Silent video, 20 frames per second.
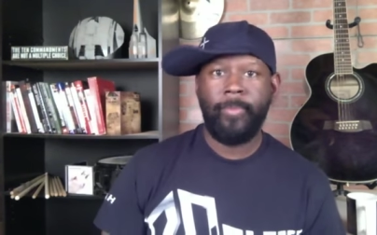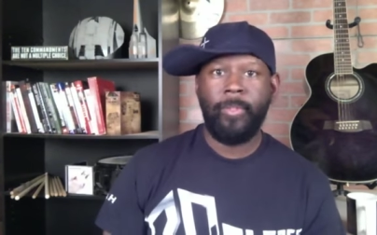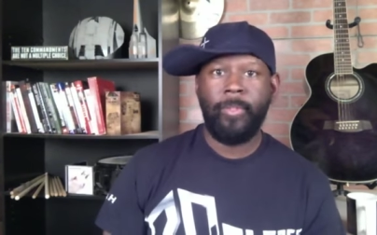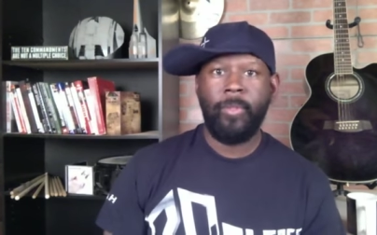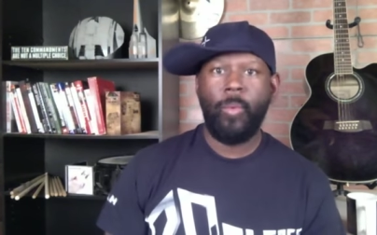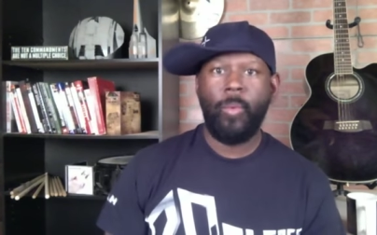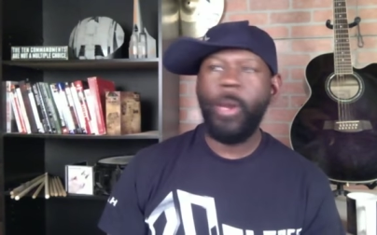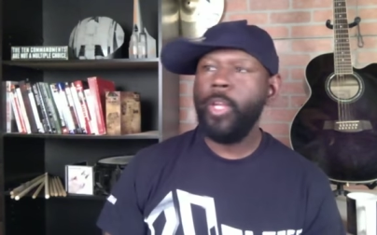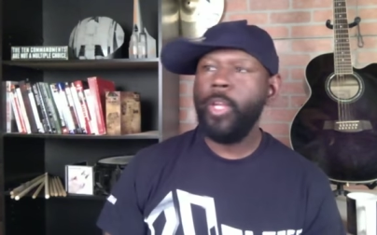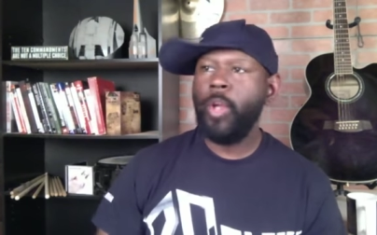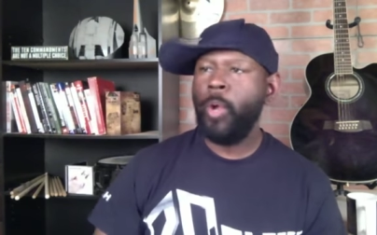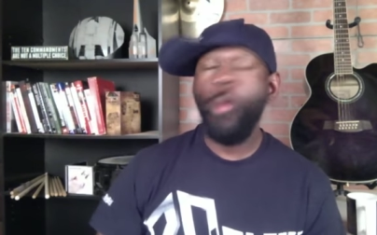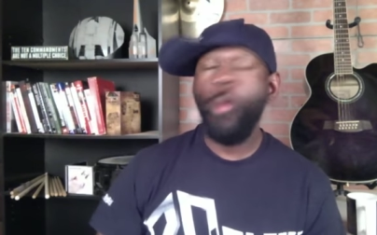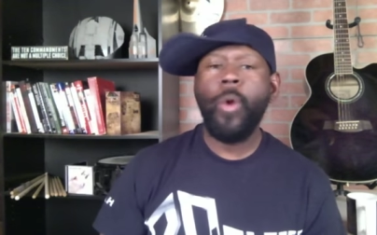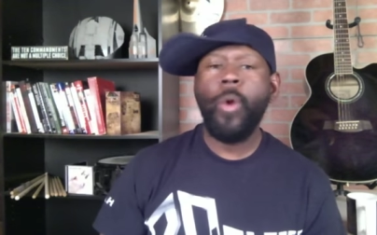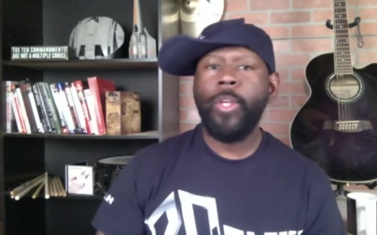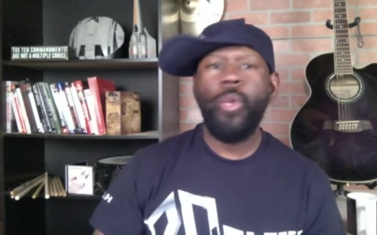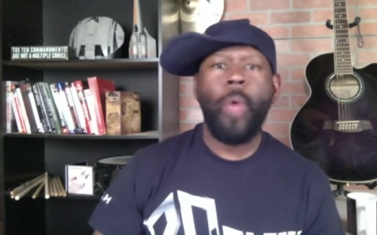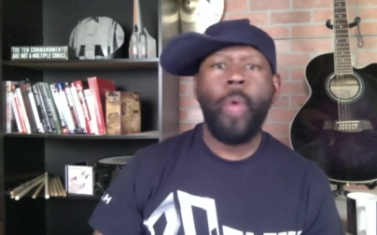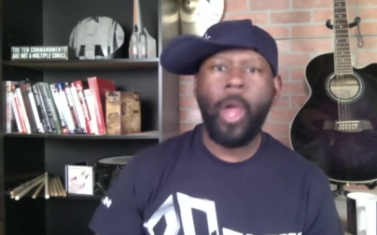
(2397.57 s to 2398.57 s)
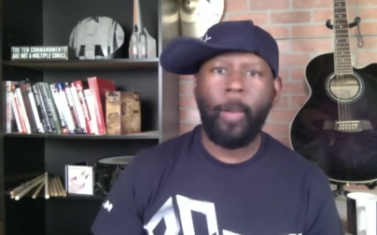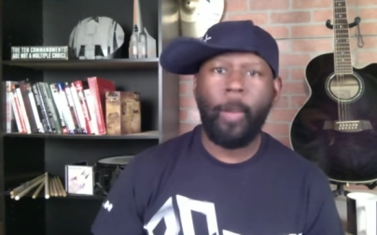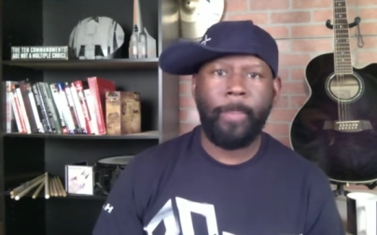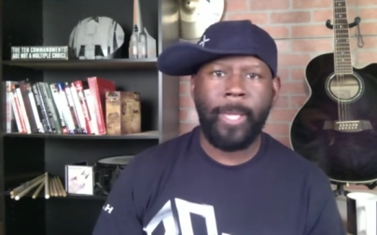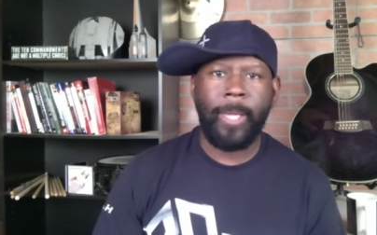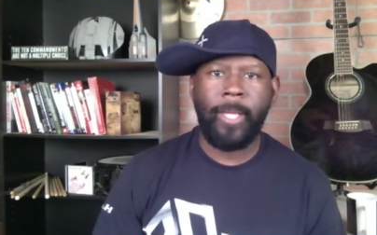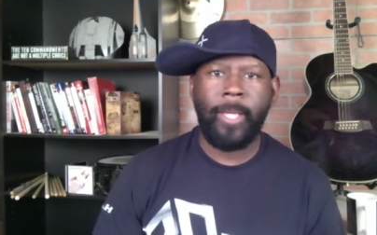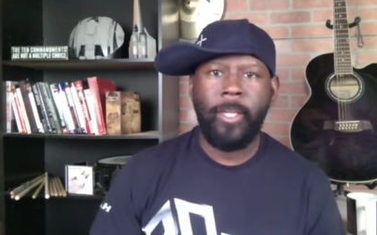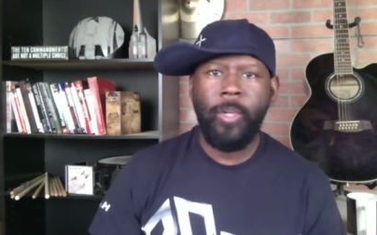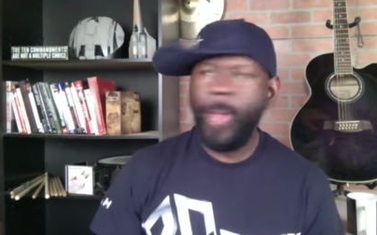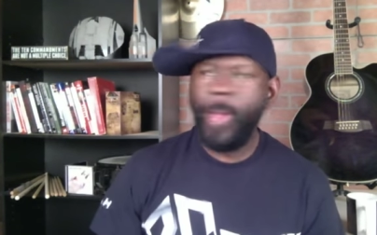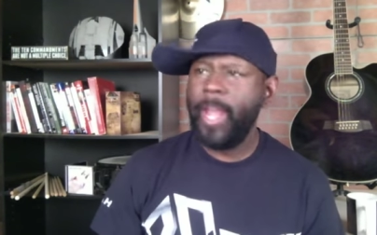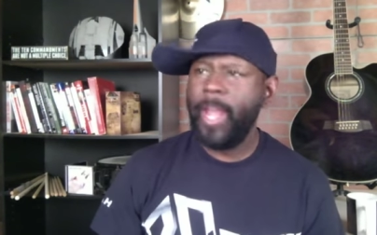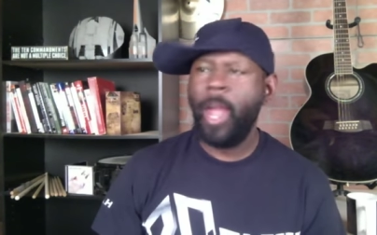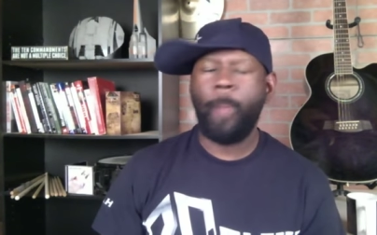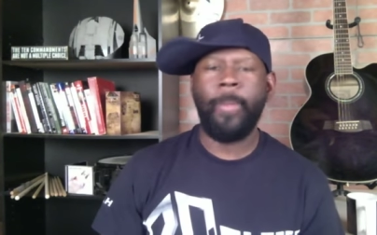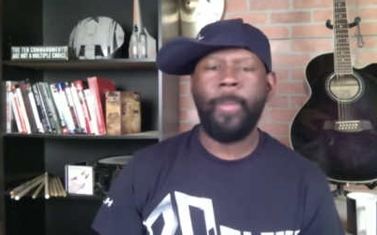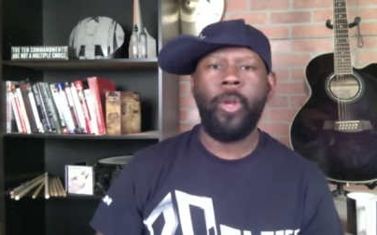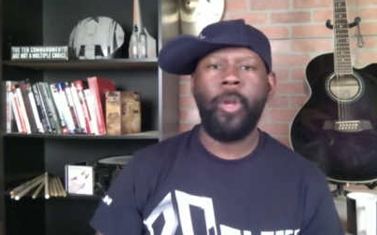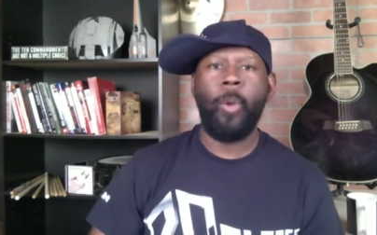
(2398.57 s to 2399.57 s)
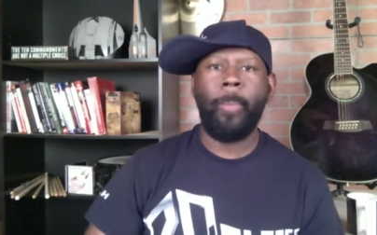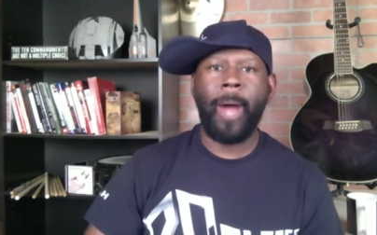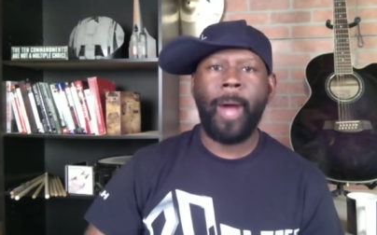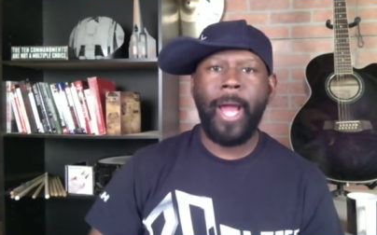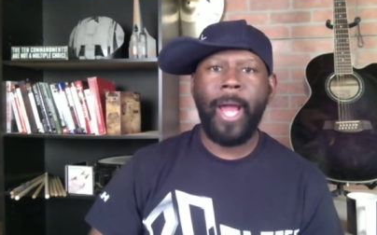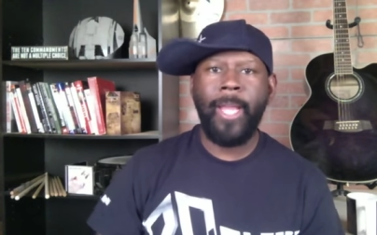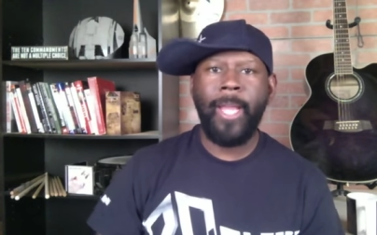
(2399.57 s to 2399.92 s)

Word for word: What are you? Who are you helping? You ain't helping nobody.